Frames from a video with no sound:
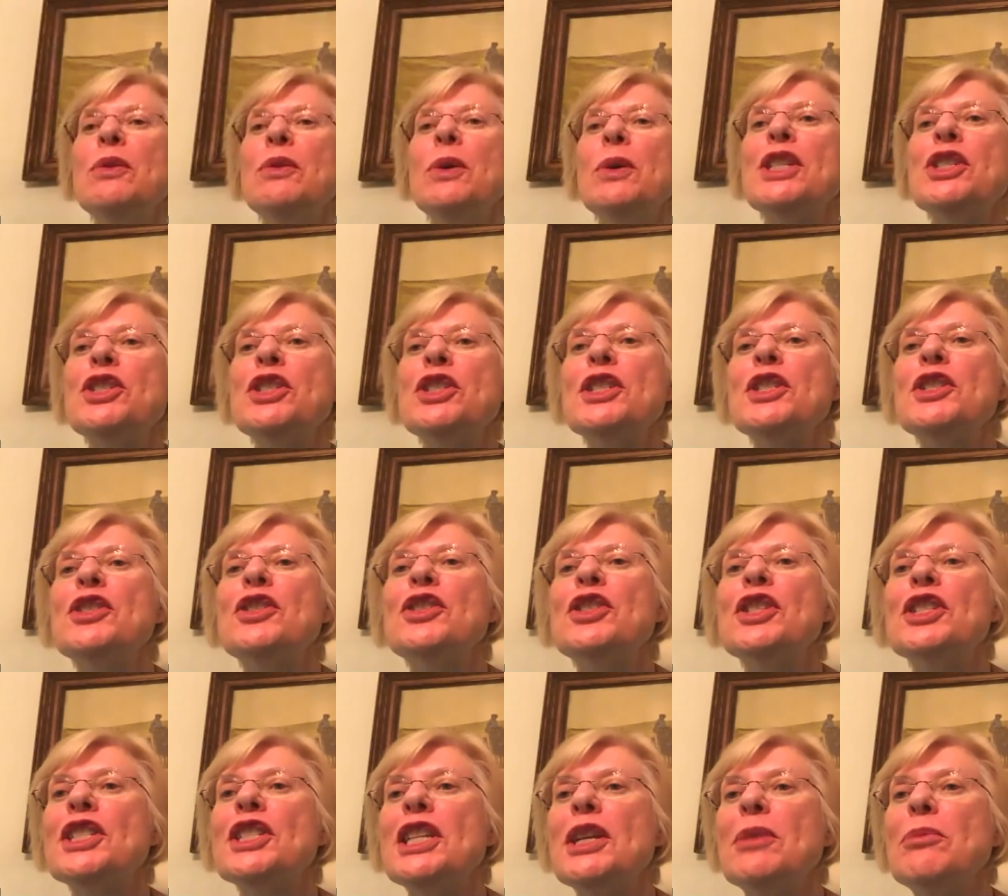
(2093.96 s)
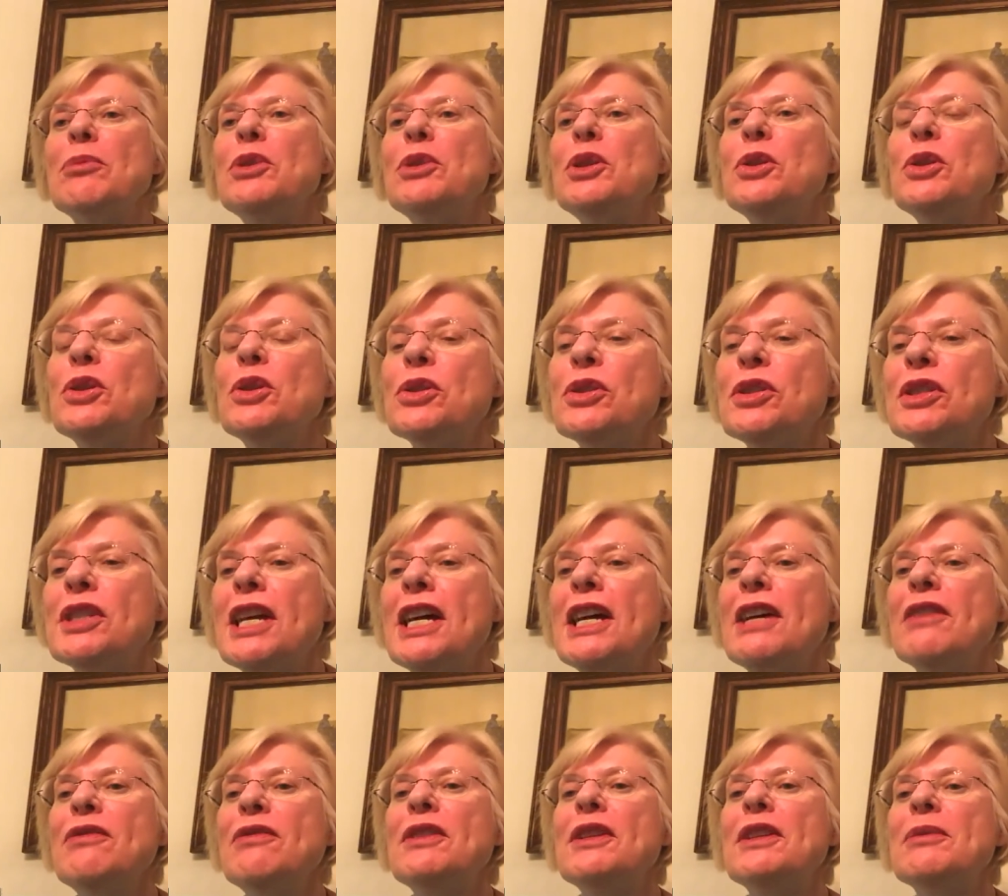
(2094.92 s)
questions, just unmute
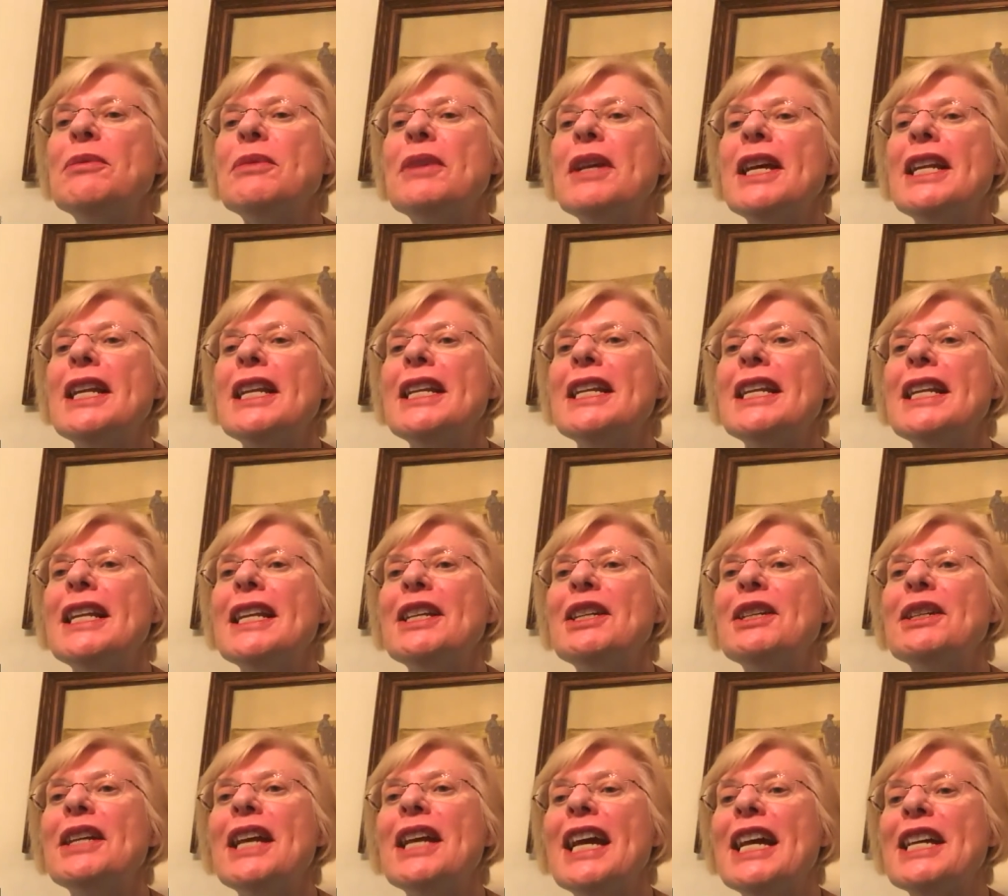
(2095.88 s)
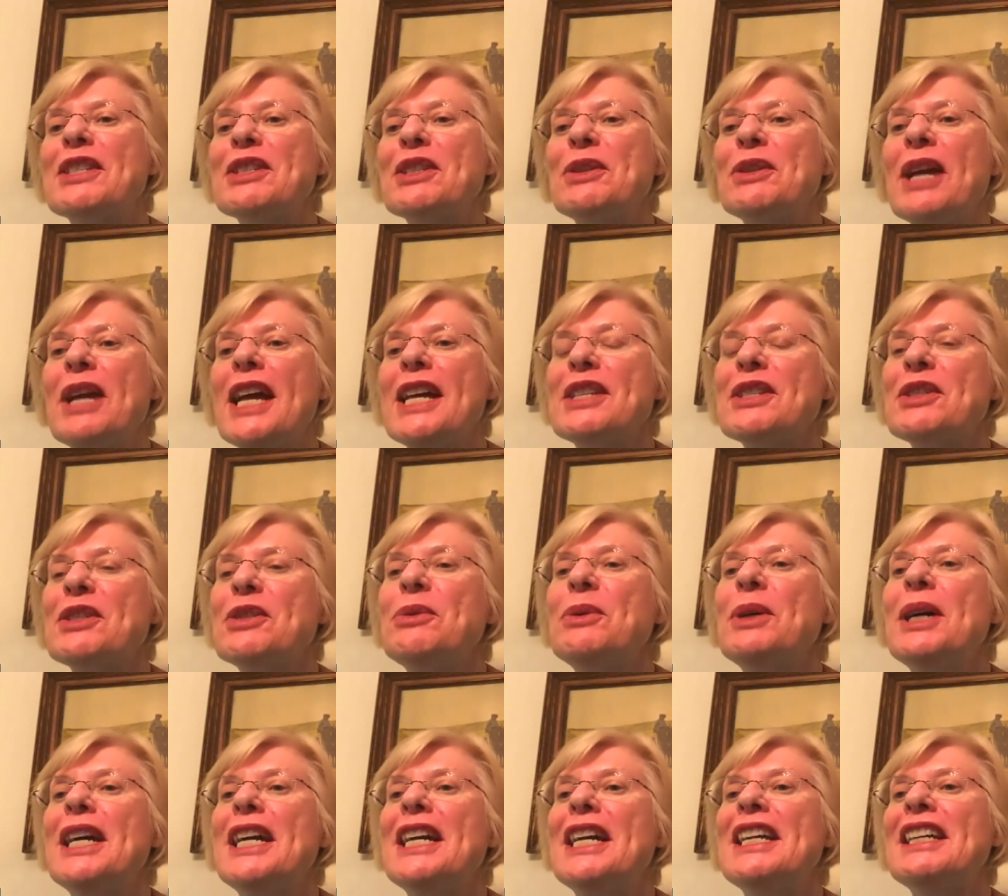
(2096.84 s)
yourself and, and ask, ask
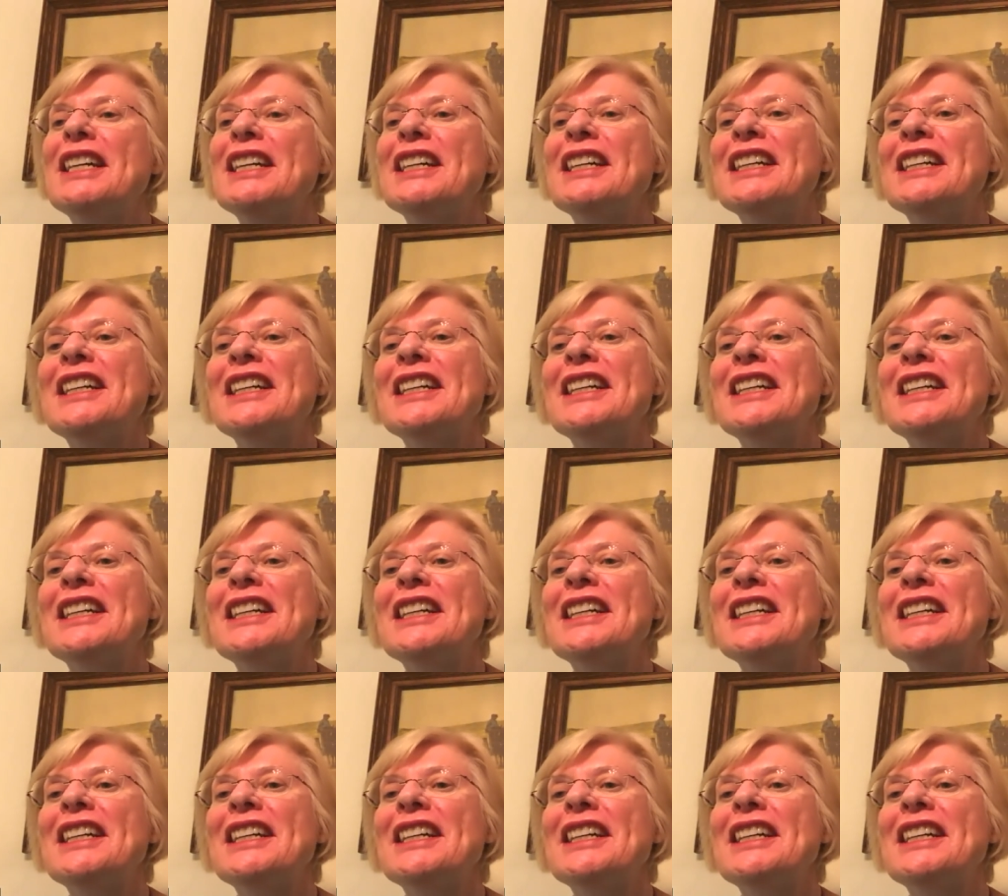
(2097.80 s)
away.